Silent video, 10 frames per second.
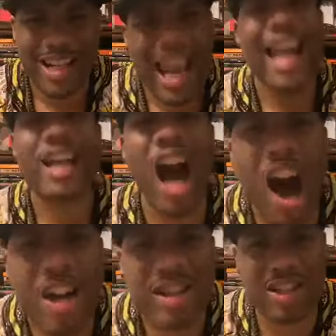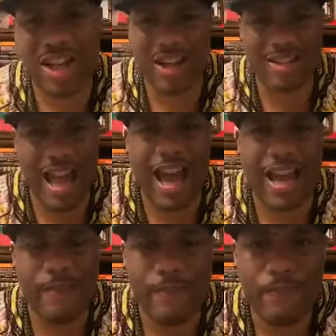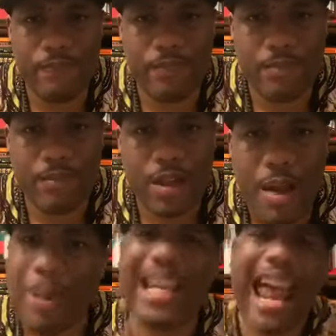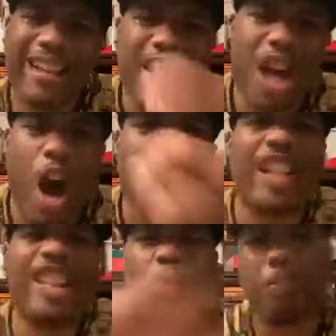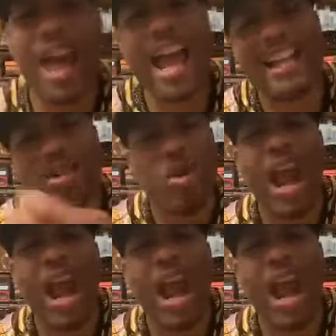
They caused the genocide. But they had the nerve to display it through